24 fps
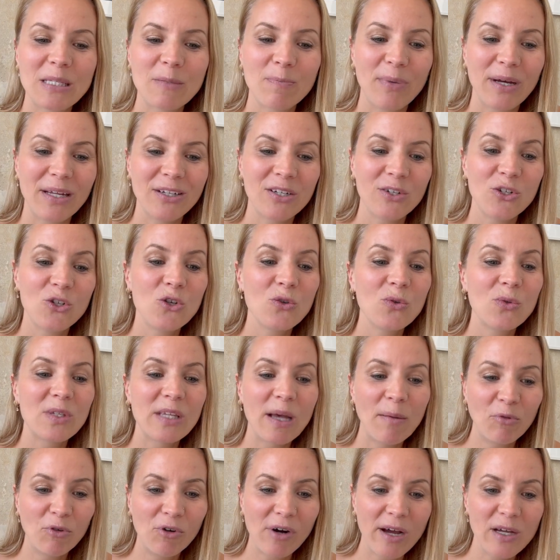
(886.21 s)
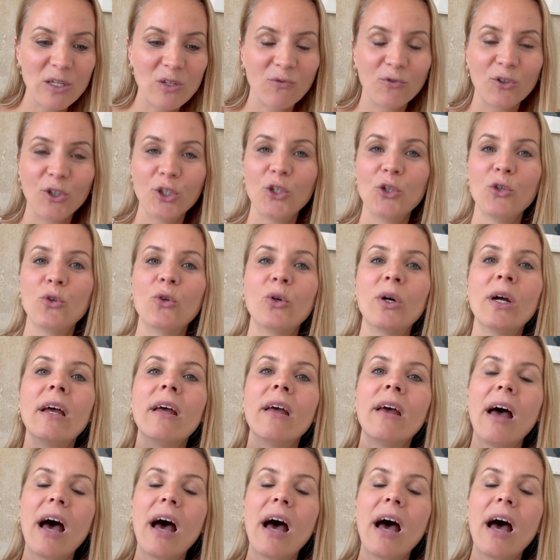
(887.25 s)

But to summarize for you